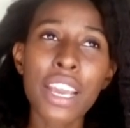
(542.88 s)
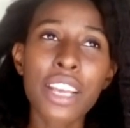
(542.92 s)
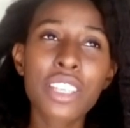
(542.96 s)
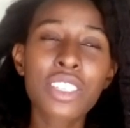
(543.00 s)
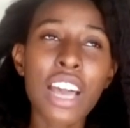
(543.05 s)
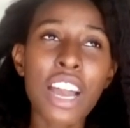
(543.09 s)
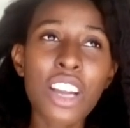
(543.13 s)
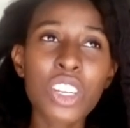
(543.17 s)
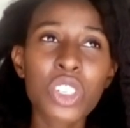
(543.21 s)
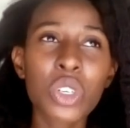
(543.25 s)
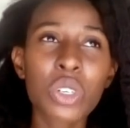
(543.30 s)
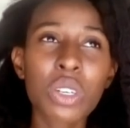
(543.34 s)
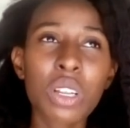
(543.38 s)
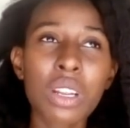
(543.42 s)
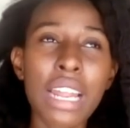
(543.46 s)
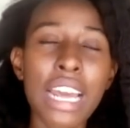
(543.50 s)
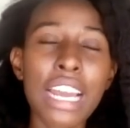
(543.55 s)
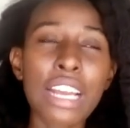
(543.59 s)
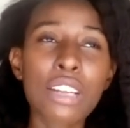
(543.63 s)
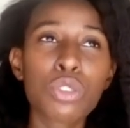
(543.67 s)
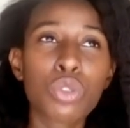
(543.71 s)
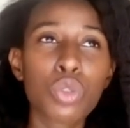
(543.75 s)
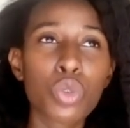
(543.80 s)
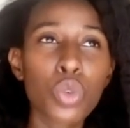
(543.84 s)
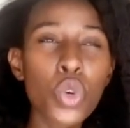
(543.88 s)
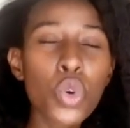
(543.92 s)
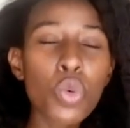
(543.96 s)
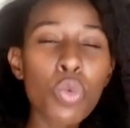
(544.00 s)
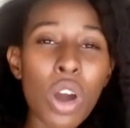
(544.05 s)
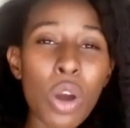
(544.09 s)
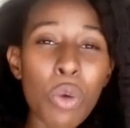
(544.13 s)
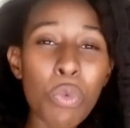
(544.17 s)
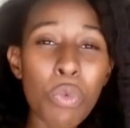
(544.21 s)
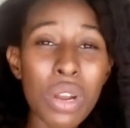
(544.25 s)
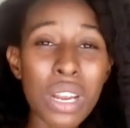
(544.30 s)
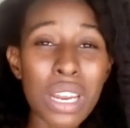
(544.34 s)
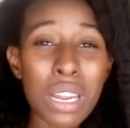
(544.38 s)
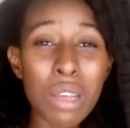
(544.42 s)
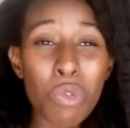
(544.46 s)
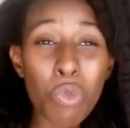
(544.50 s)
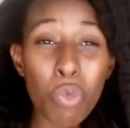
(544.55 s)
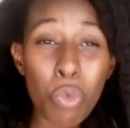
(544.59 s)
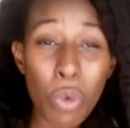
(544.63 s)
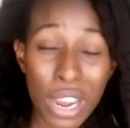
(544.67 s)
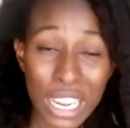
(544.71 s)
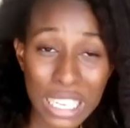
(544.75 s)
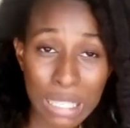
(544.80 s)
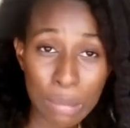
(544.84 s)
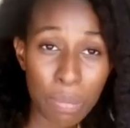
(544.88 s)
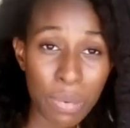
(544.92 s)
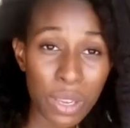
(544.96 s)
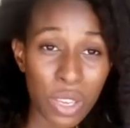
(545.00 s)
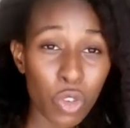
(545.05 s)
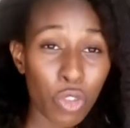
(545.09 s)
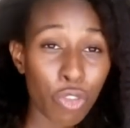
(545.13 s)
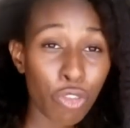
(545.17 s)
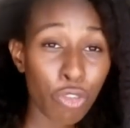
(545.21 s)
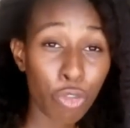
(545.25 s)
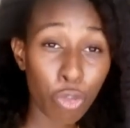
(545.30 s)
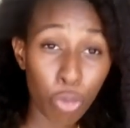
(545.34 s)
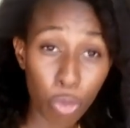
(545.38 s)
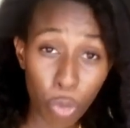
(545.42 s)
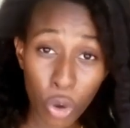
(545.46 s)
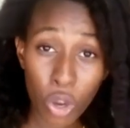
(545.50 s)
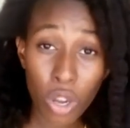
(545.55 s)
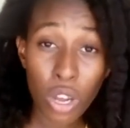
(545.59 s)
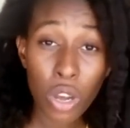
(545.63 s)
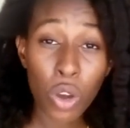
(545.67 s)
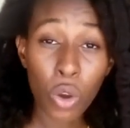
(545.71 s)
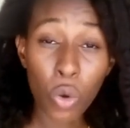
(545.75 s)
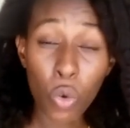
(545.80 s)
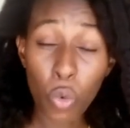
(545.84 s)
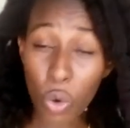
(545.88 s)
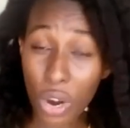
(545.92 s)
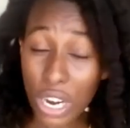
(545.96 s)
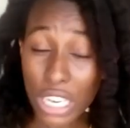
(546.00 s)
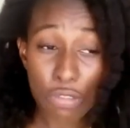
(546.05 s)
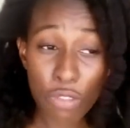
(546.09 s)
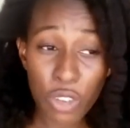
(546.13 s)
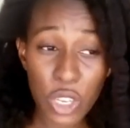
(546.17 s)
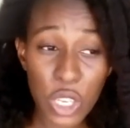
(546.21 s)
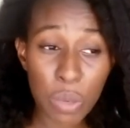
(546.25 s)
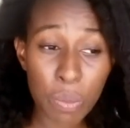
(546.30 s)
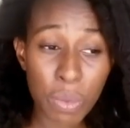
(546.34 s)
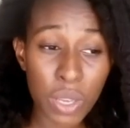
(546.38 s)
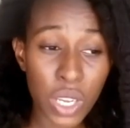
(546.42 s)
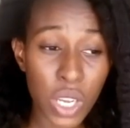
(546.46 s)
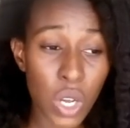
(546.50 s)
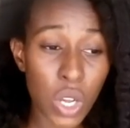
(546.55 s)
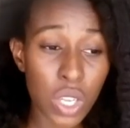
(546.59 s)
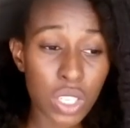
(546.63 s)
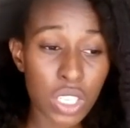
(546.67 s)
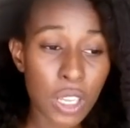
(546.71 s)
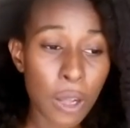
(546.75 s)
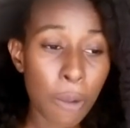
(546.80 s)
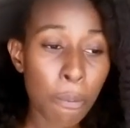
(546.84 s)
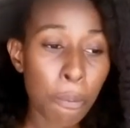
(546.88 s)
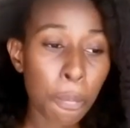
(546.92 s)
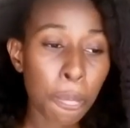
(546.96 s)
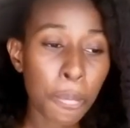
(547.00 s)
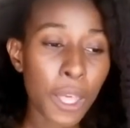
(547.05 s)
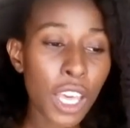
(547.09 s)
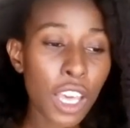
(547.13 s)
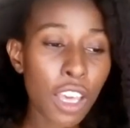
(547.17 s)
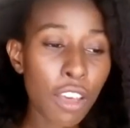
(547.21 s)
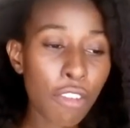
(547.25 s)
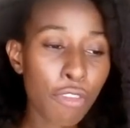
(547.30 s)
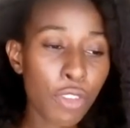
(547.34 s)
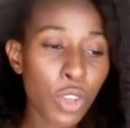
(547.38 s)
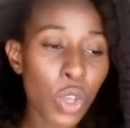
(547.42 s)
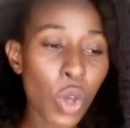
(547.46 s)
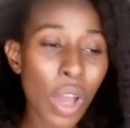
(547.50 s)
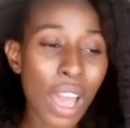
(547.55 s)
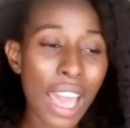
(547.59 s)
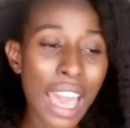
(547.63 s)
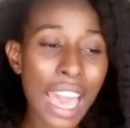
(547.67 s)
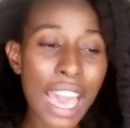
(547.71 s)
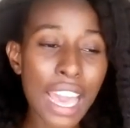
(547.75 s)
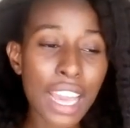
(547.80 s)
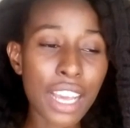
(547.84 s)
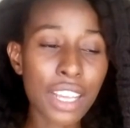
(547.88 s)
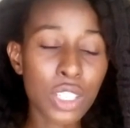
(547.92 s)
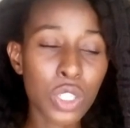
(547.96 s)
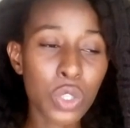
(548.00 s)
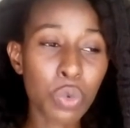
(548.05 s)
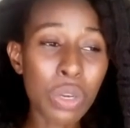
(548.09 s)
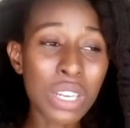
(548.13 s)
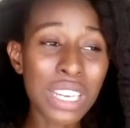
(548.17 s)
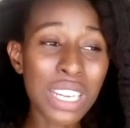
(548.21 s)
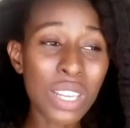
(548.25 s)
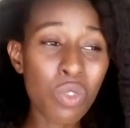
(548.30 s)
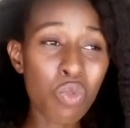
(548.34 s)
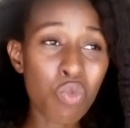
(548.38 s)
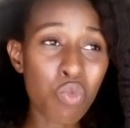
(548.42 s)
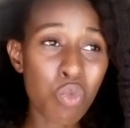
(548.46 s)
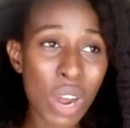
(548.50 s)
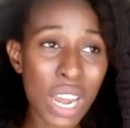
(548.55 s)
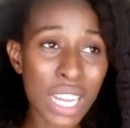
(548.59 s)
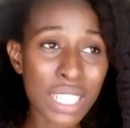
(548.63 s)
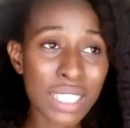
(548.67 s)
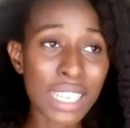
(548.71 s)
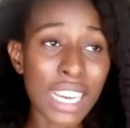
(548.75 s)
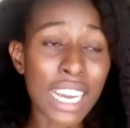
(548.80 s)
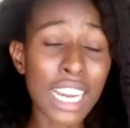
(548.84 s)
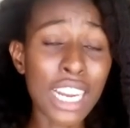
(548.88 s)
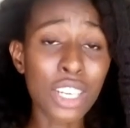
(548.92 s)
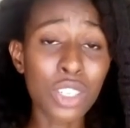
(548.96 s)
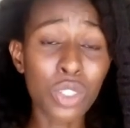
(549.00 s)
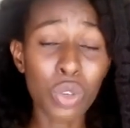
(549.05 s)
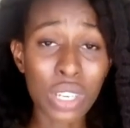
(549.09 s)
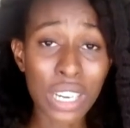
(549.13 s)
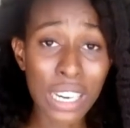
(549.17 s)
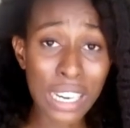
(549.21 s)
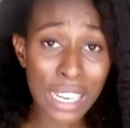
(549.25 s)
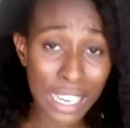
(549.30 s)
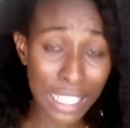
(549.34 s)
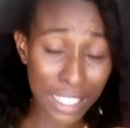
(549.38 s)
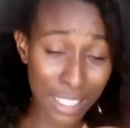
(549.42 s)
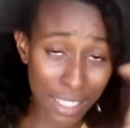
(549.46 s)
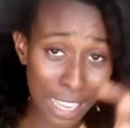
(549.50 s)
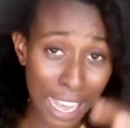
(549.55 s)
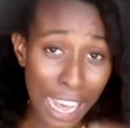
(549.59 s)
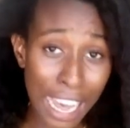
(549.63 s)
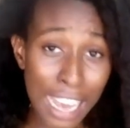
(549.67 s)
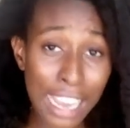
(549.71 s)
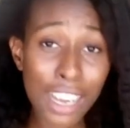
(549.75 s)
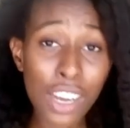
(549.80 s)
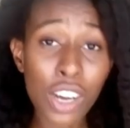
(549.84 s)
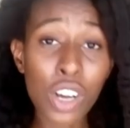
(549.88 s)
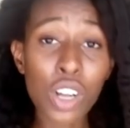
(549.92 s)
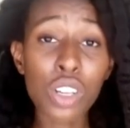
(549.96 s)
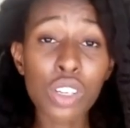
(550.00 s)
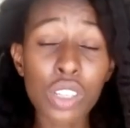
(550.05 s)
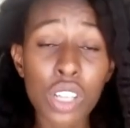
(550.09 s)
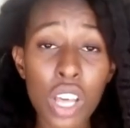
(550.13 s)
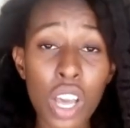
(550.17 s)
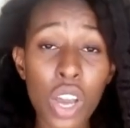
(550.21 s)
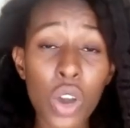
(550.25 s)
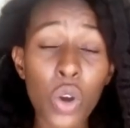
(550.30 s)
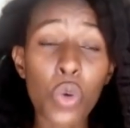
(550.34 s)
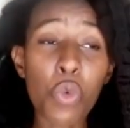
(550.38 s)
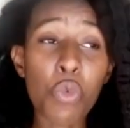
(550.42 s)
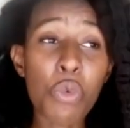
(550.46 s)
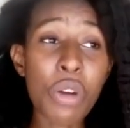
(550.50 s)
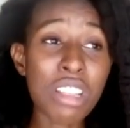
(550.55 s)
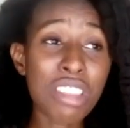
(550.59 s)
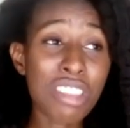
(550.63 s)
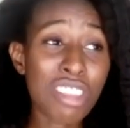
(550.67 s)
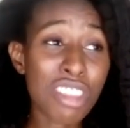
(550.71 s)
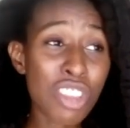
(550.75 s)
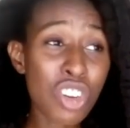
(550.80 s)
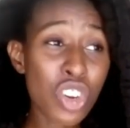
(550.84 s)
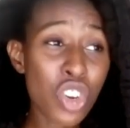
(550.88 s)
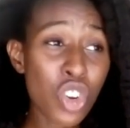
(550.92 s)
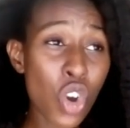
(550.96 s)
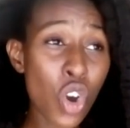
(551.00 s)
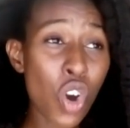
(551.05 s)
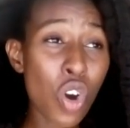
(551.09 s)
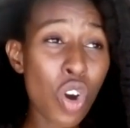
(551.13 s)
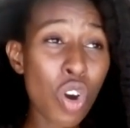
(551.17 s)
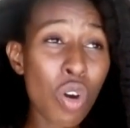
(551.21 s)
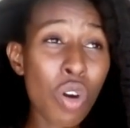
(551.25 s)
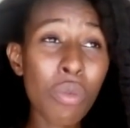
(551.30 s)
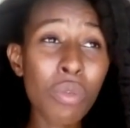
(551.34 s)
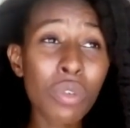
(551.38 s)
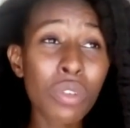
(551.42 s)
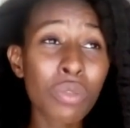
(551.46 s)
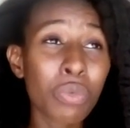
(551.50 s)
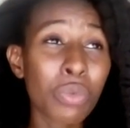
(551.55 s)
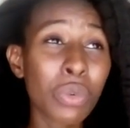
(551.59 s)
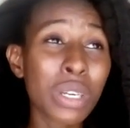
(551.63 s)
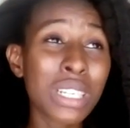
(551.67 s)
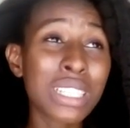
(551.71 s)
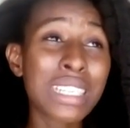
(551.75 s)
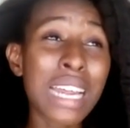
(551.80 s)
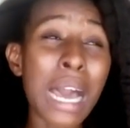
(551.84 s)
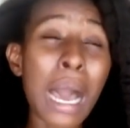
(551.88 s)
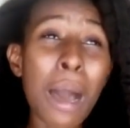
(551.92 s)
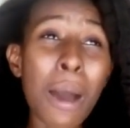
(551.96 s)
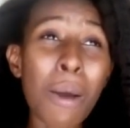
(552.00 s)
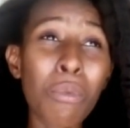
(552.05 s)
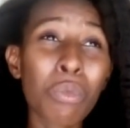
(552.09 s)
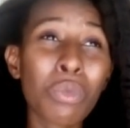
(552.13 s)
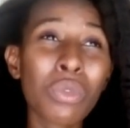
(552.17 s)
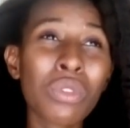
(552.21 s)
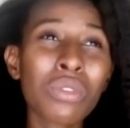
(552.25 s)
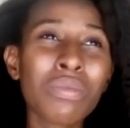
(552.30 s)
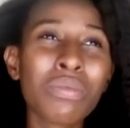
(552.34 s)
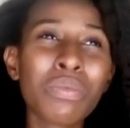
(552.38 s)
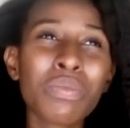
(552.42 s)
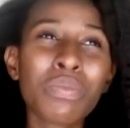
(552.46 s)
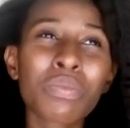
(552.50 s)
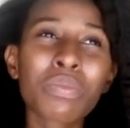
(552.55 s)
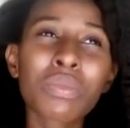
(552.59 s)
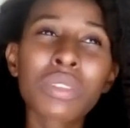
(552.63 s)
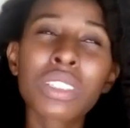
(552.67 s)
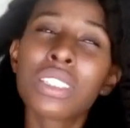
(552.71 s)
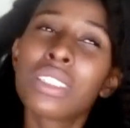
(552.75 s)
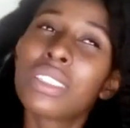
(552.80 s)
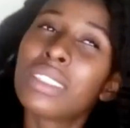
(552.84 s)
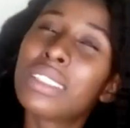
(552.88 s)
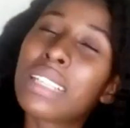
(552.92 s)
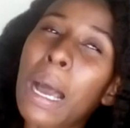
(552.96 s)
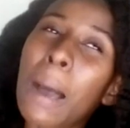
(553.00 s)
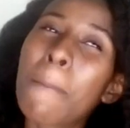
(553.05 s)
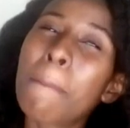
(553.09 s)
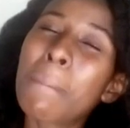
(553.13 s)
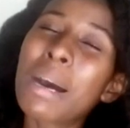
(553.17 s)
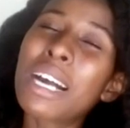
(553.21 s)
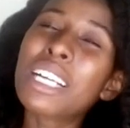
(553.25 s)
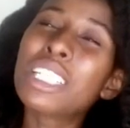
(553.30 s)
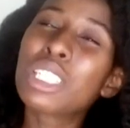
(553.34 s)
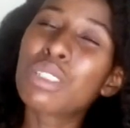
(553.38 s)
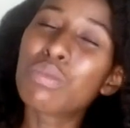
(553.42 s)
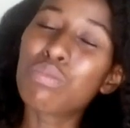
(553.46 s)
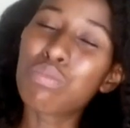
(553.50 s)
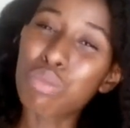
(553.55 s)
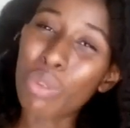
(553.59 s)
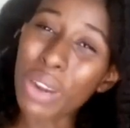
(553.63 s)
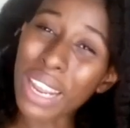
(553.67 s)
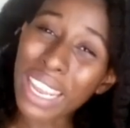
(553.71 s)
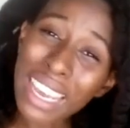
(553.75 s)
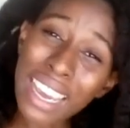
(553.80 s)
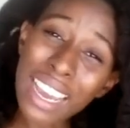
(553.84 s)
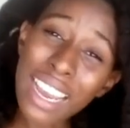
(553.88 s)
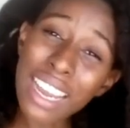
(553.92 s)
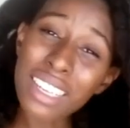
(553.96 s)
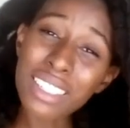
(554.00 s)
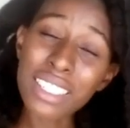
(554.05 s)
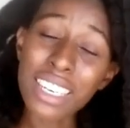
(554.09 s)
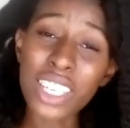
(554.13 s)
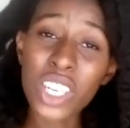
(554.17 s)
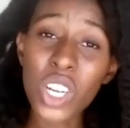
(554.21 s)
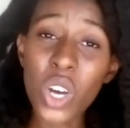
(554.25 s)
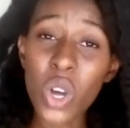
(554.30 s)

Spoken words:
detangle your hair. But this tip is actually like, do what really works for you. Works for you, because if your hair is really wet and you can detangle without